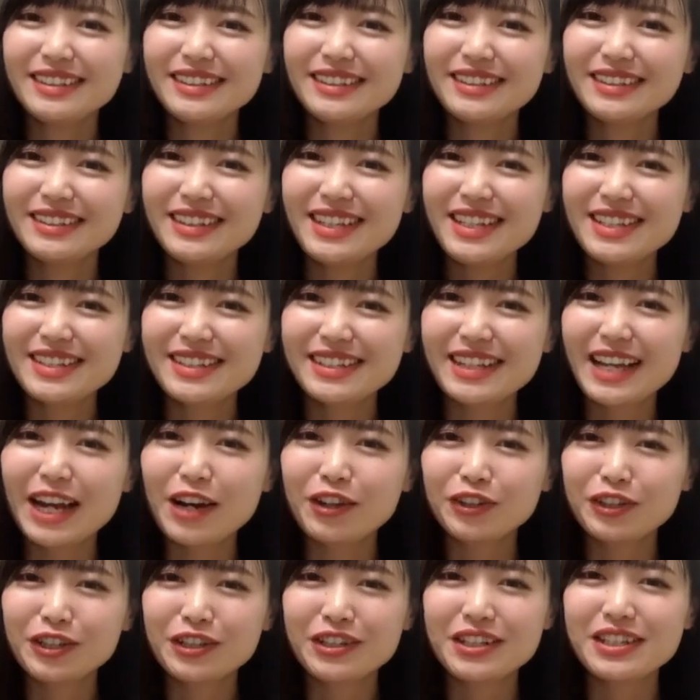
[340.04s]
This
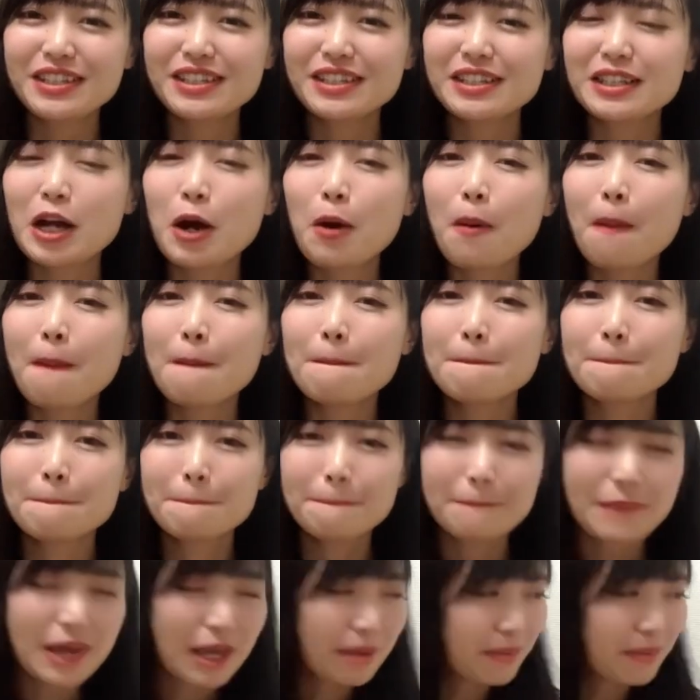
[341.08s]
character is now, maybe